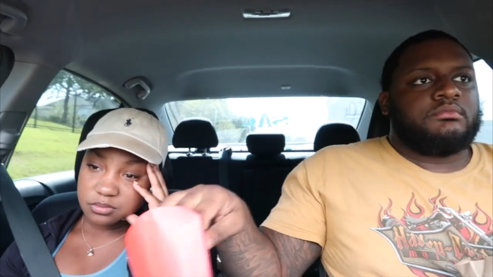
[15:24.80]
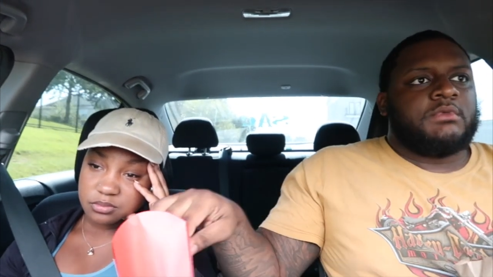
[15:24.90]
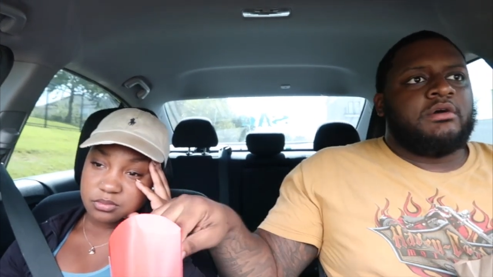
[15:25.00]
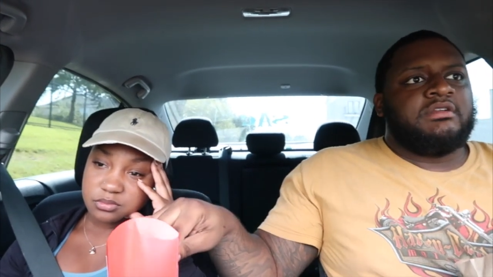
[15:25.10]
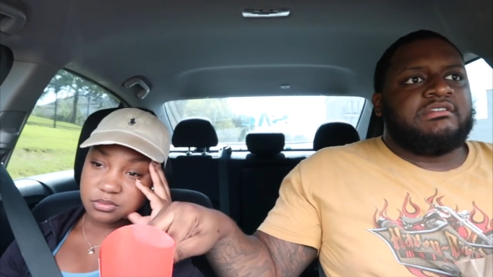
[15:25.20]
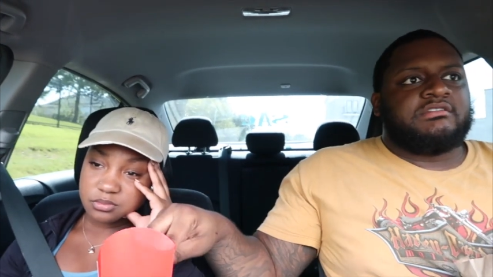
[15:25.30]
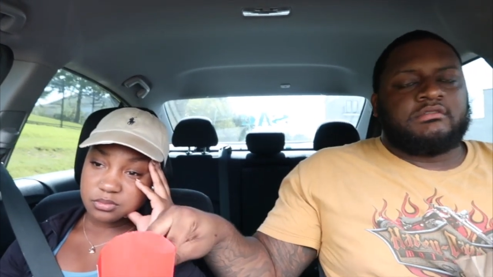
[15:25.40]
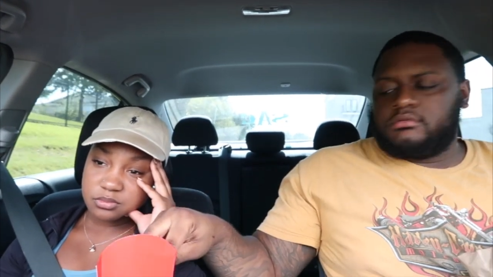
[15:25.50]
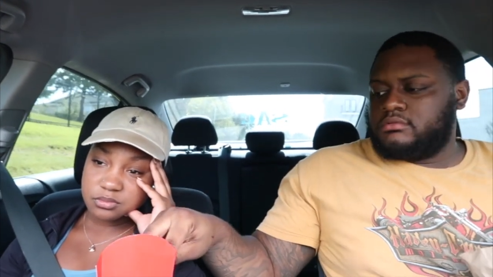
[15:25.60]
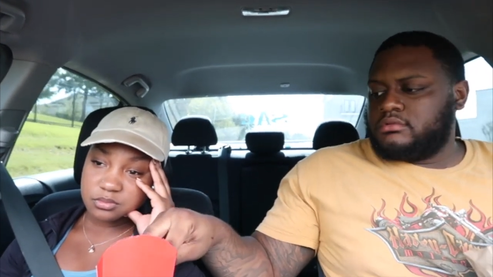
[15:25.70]
Speaker 1: Hold this.
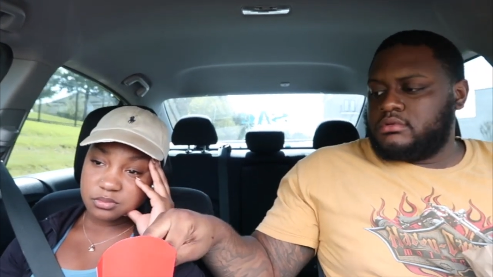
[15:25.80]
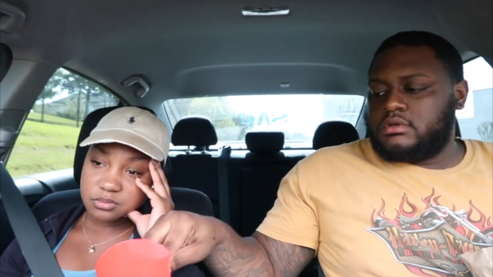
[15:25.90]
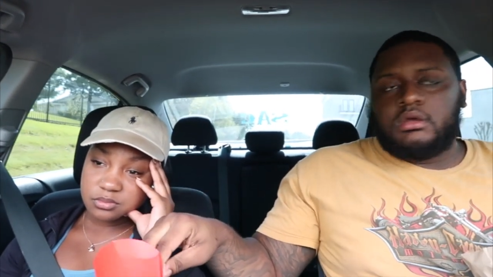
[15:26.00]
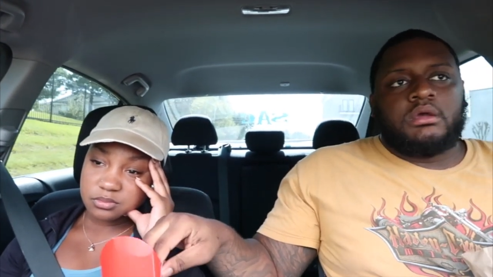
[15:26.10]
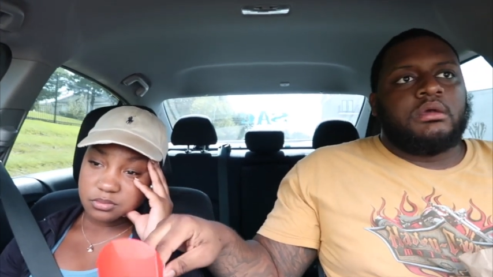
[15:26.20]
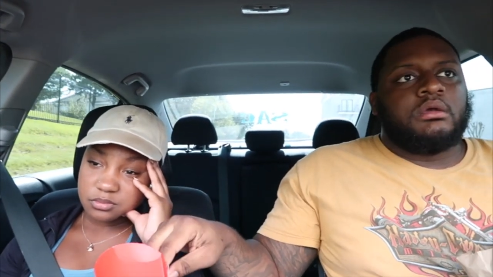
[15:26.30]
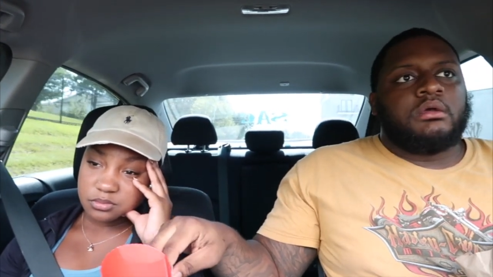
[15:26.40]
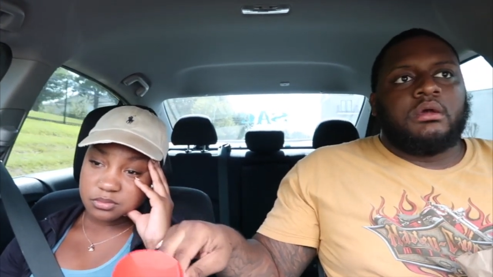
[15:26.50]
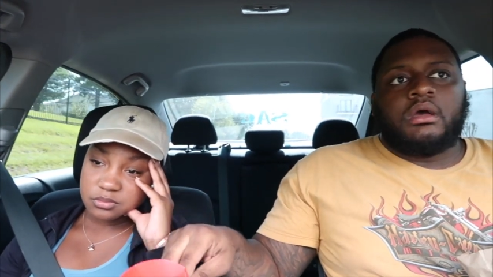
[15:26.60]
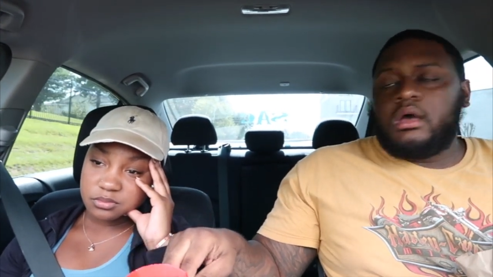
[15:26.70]

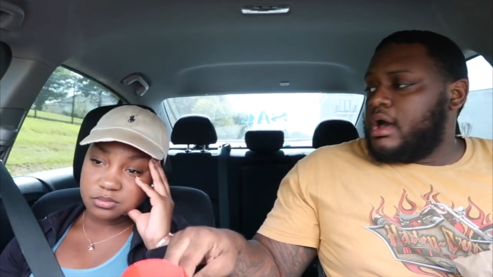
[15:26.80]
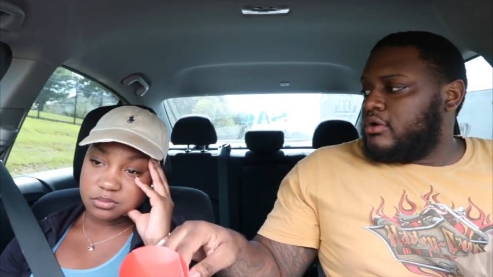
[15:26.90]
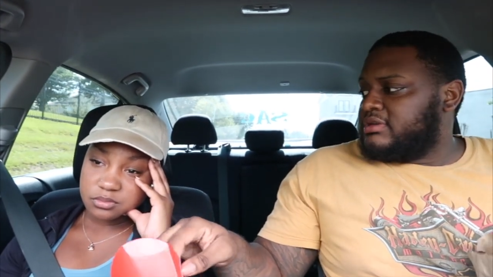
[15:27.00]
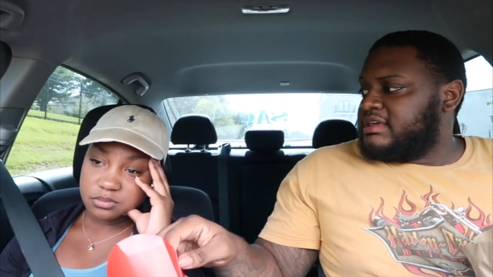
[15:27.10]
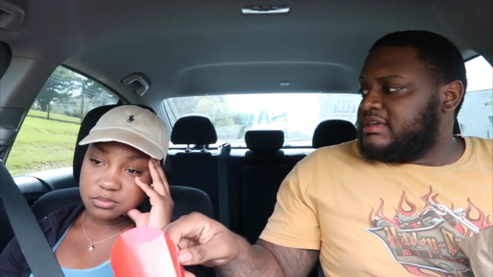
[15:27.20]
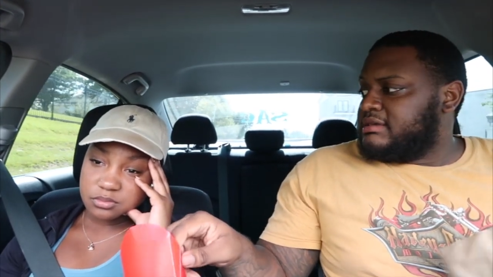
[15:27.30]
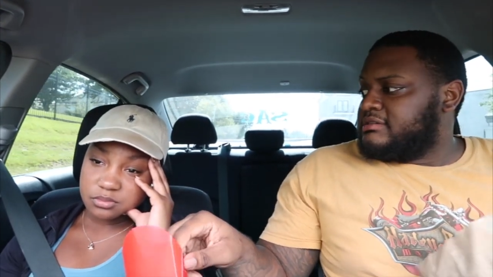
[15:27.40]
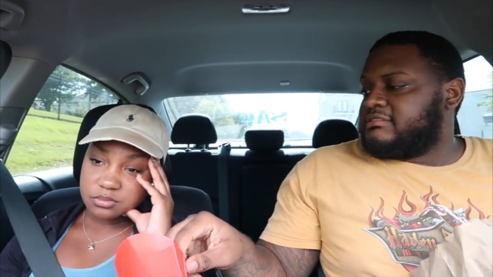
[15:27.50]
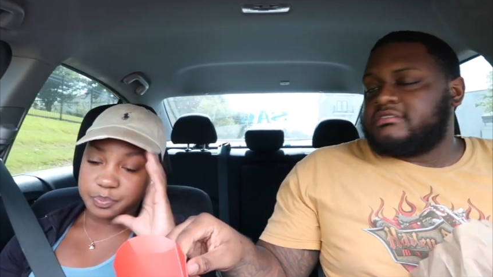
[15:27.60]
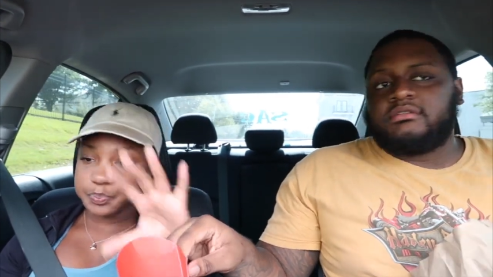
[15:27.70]
Hold
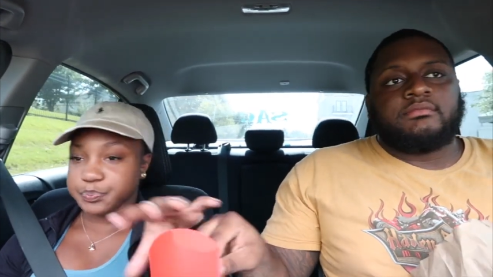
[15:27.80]
this!